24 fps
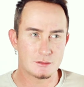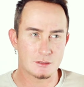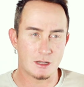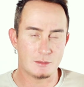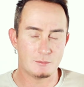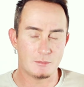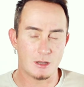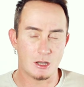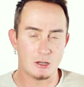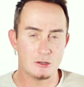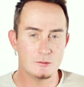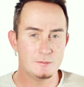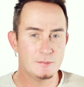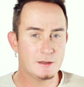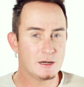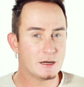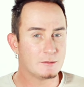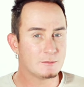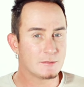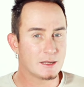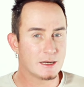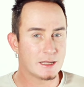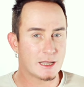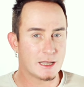I'm hoping I'm
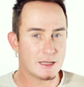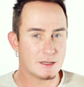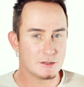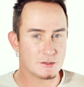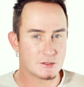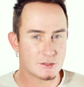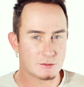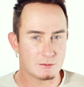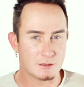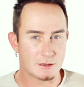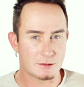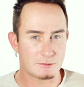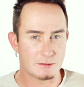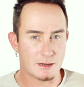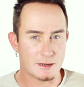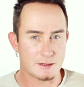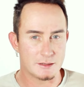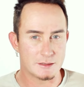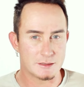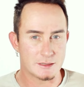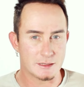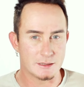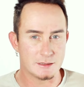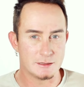going to get used to it throughout the
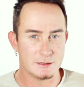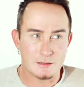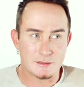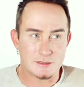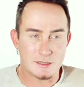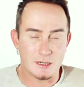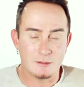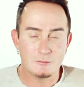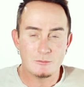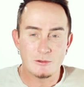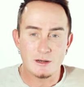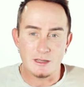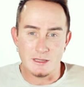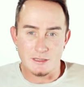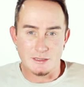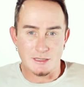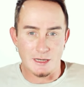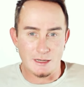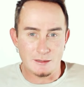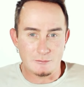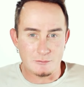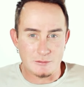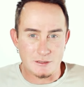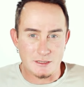day. It's done what it
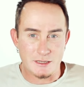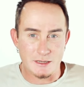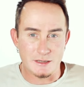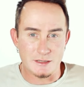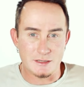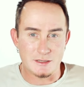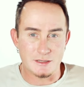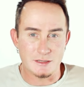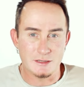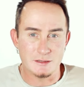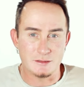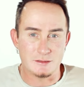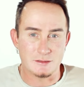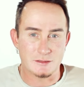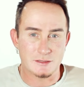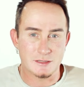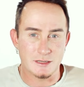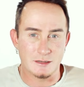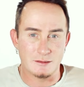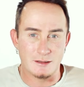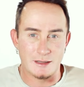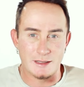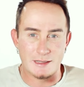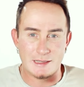said it was going to do,
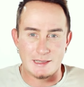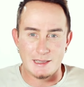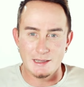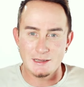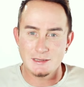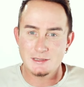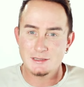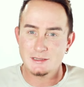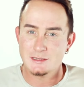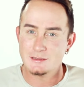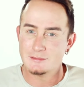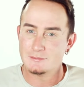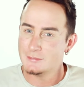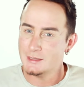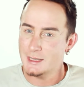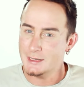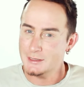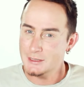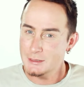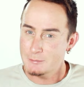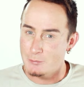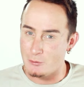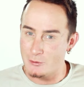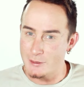so I guess
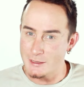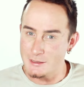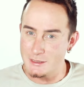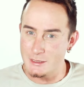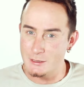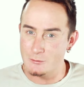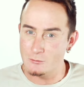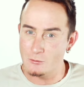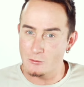that's a point to you